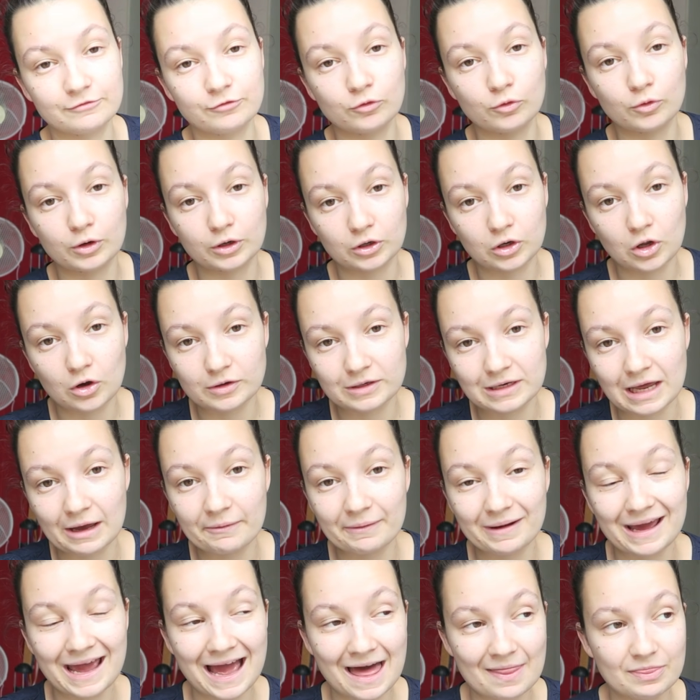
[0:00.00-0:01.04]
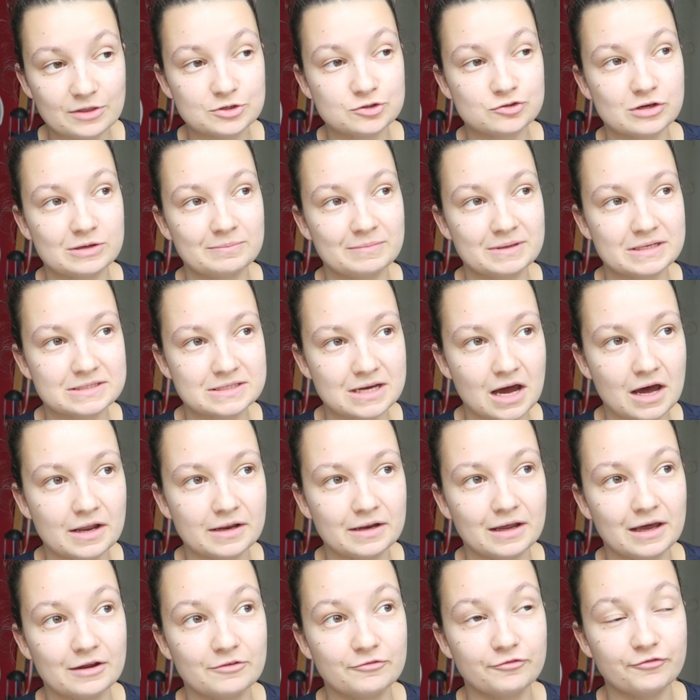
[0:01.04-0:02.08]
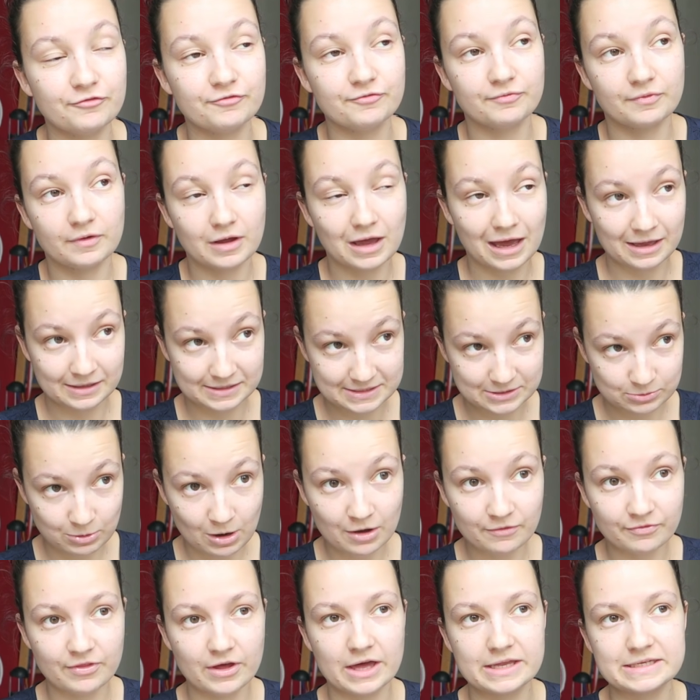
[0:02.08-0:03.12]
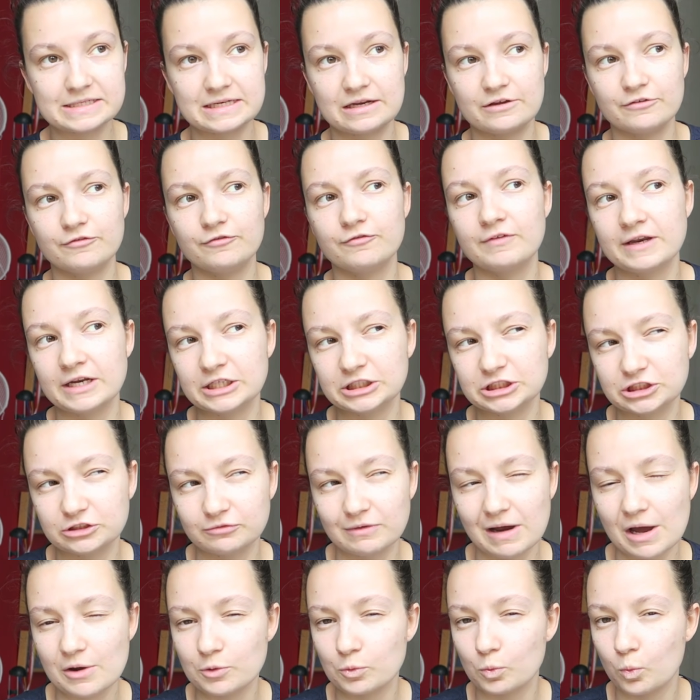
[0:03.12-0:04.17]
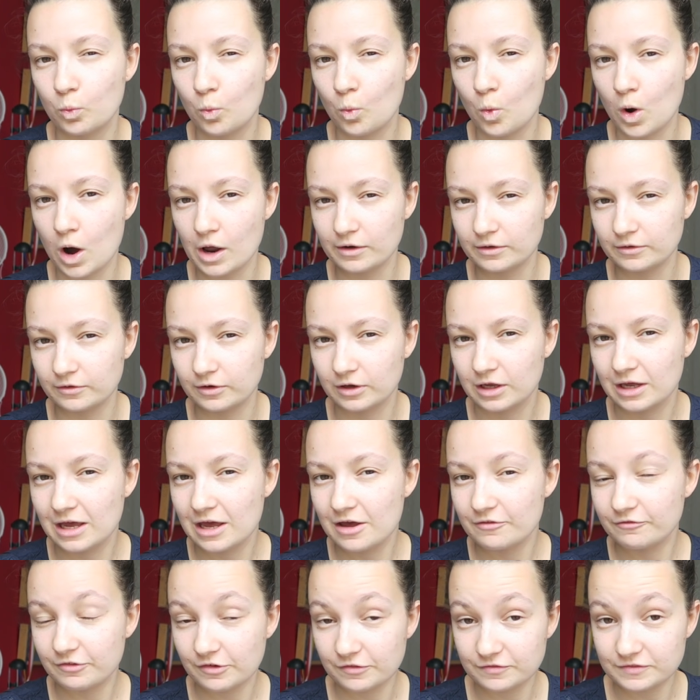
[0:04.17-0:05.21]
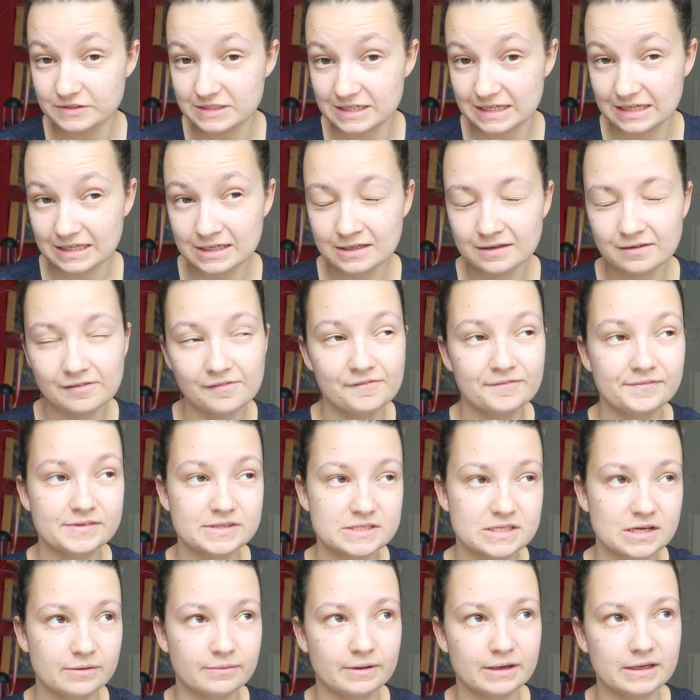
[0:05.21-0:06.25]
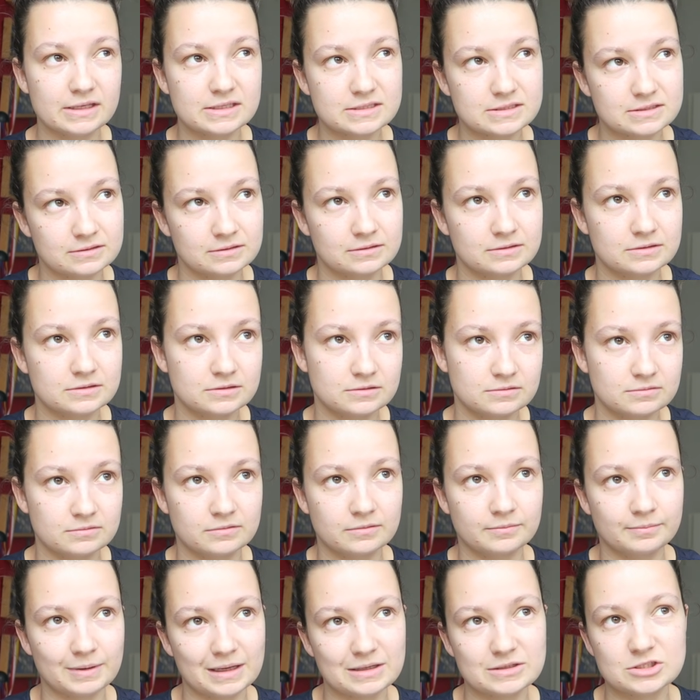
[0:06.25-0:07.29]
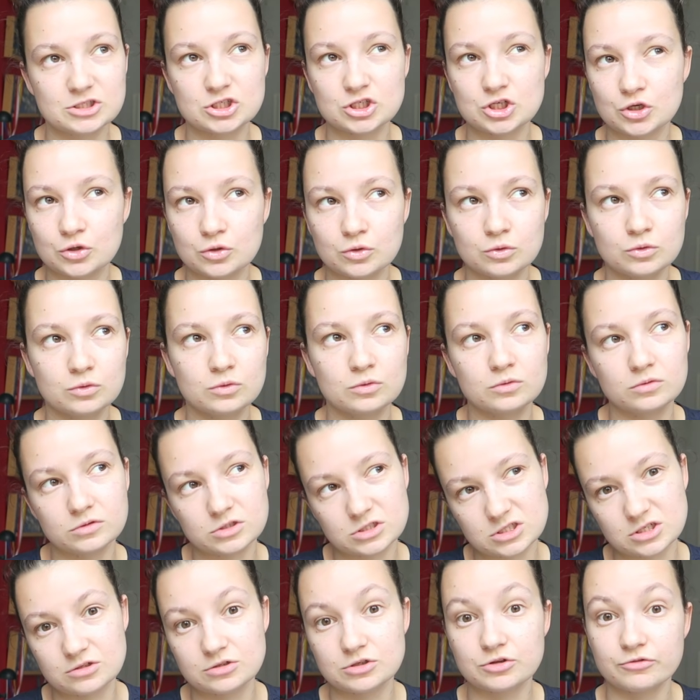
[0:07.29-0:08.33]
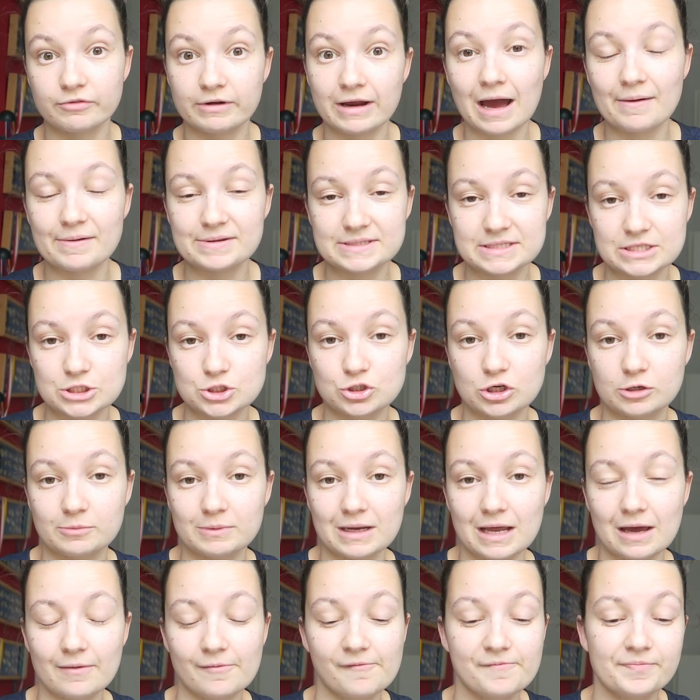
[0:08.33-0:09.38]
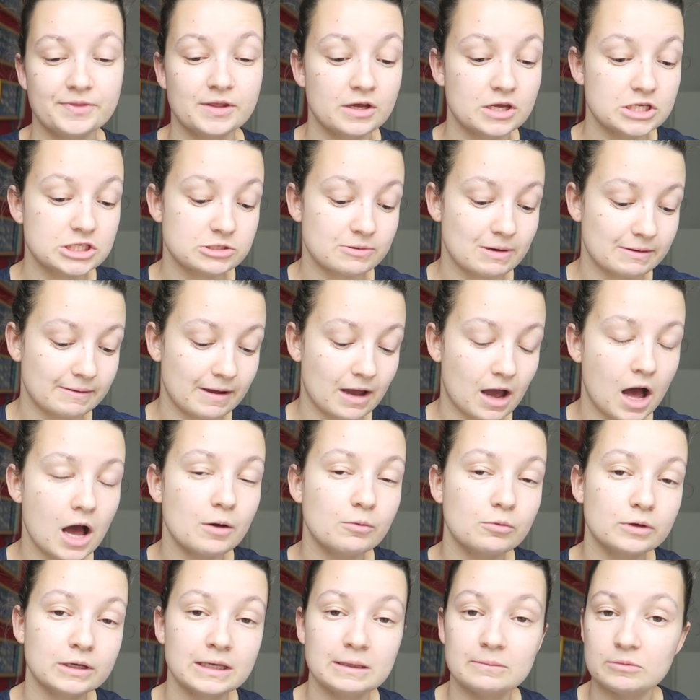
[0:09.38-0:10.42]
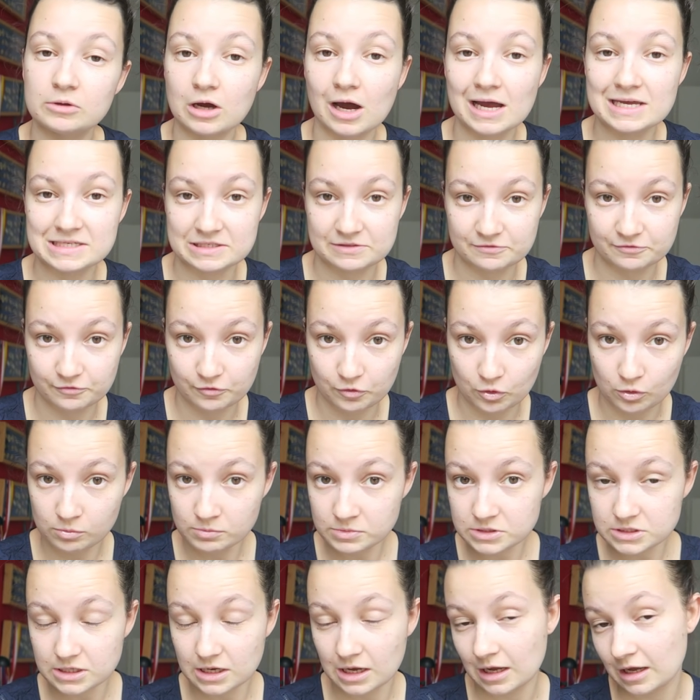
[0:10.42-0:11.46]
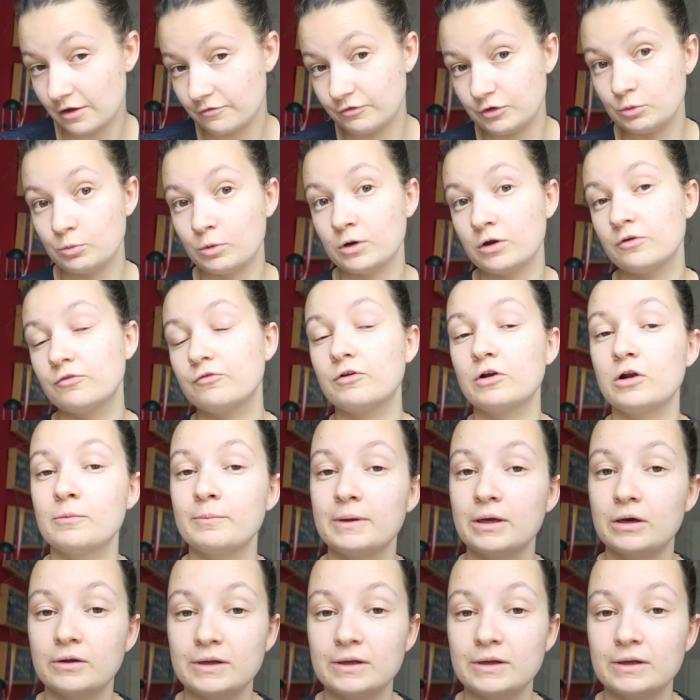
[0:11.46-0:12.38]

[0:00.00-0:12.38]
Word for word: four o'clock now and I had the treatment done and it's 12.30 it finished around 1.15 so it's not about two, two to three hours since treatment now. So anyway, I will keep you guys informed. Uh, if you want to follow me